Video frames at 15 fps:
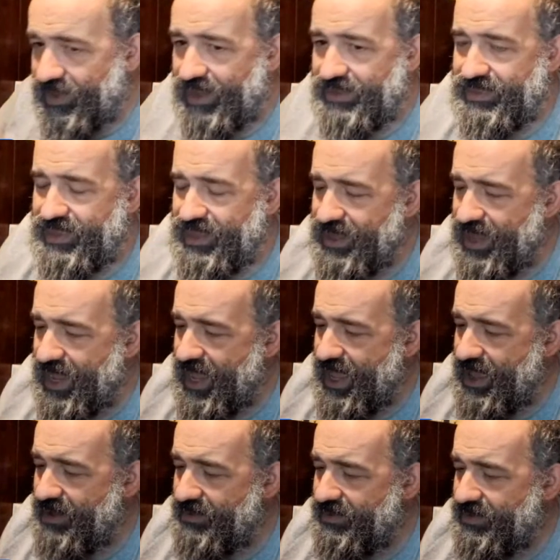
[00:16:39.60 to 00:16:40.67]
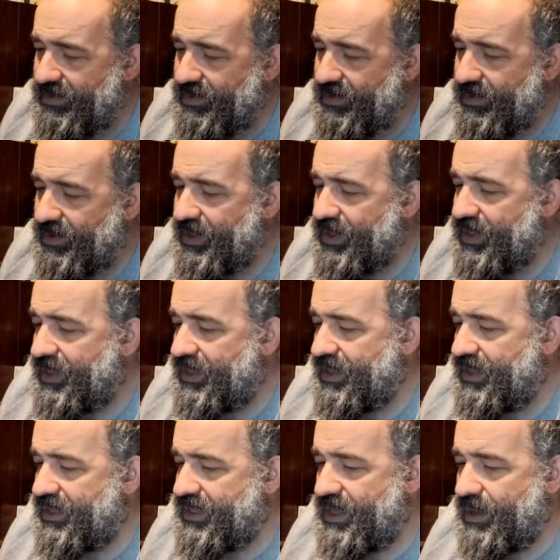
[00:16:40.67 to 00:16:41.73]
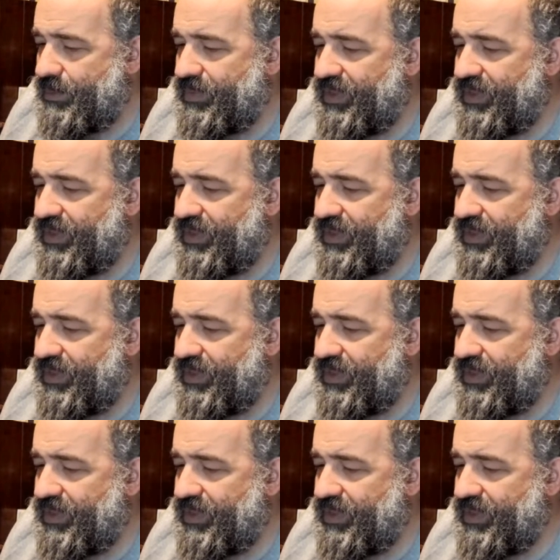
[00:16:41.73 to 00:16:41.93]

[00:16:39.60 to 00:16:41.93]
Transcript: I think I have. Yep,